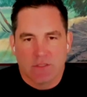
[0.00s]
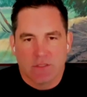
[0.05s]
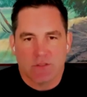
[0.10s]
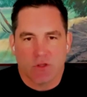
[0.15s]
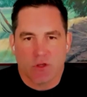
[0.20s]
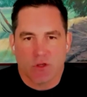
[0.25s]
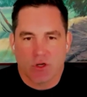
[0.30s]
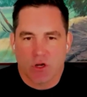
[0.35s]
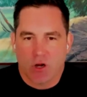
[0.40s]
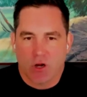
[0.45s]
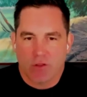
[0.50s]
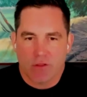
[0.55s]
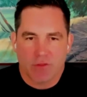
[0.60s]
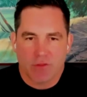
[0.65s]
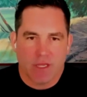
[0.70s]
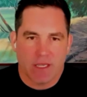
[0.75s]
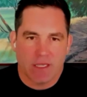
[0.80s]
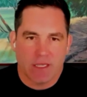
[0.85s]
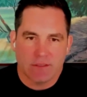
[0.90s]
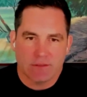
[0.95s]
So there are the
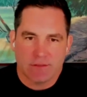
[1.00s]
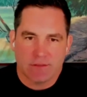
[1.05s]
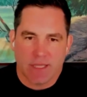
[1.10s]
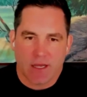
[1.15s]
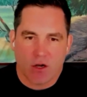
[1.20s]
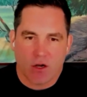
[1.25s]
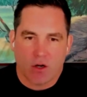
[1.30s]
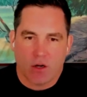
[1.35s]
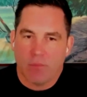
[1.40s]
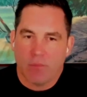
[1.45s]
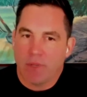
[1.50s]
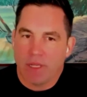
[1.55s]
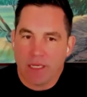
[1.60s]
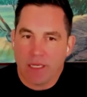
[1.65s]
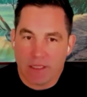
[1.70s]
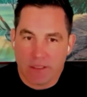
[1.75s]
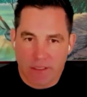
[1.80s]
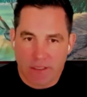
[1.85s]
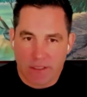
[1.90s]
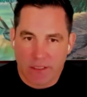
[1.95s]
things that are
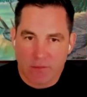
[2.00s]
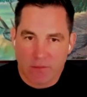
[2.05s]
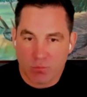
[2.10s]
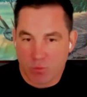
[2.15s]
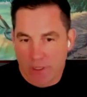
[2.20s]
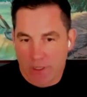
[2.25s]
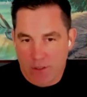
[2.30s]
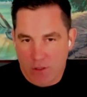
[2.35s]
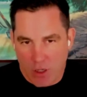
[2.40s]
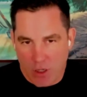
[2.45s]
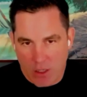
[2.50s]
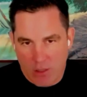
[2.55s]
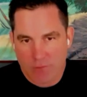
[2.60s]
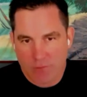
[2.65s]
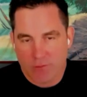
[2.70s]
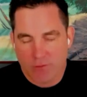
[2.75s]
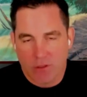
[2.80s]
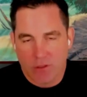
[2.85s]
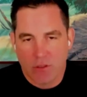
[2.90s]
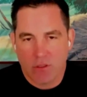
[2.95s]
immediately written
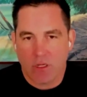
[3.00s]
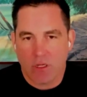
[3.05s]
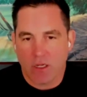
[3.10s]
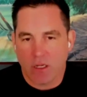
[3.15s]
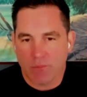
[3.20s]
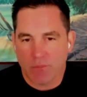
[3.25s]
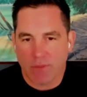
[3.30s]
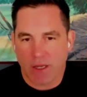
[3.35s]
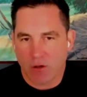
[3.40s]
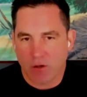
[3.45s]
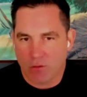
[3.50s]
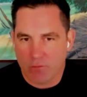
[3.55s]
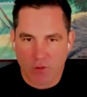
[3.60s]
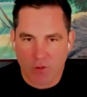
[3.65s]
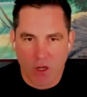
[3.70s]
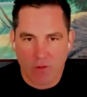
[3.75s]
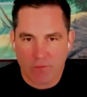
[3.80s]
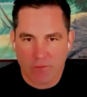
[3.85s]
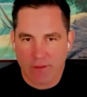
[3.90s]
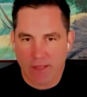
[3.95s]
off um, that are
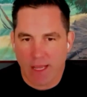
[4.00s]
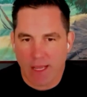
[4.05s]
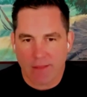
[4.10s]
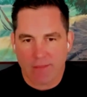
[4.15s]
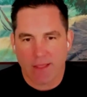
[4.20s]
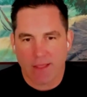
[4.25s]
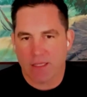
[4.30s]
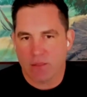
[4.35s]
involved in that.